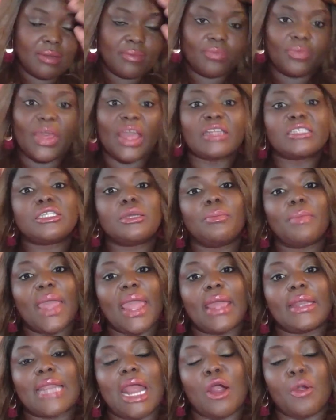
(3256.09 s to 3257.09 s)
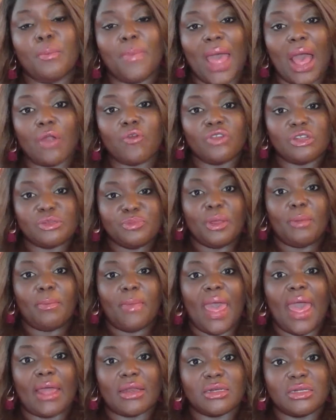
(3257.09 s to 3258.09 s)
and demand our boundaries be
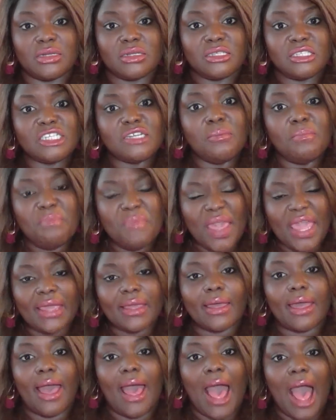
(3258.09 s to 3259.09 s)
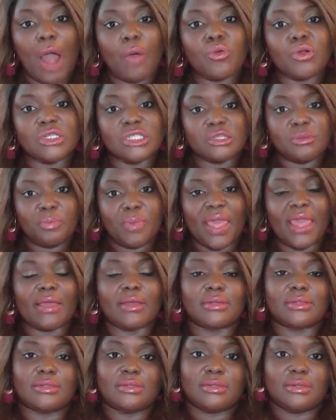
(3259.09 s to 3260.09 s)
met to make our
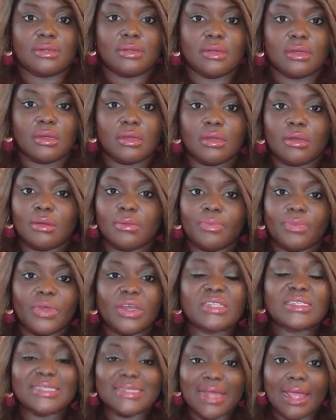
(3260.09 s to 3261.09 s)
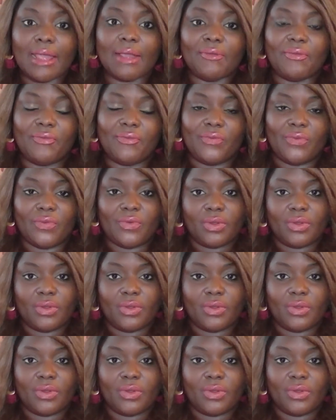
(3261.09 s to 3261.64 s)
space safe.